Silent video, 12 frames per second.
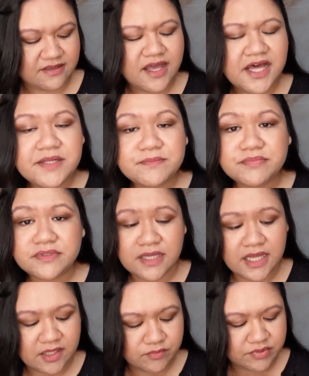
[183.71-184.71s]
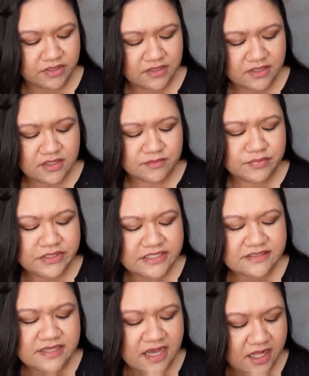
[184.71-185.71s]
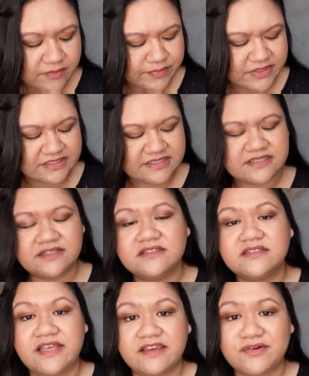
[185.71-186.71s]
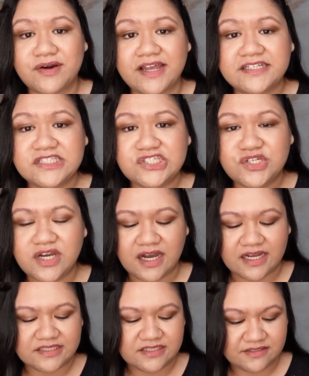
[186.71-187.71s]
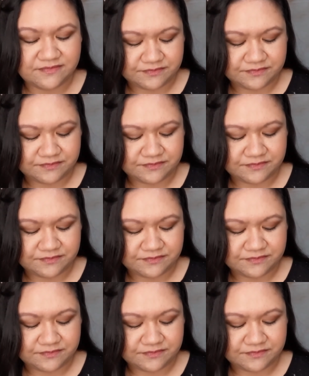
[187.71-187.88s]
"Help, help, please help us," they cried to God.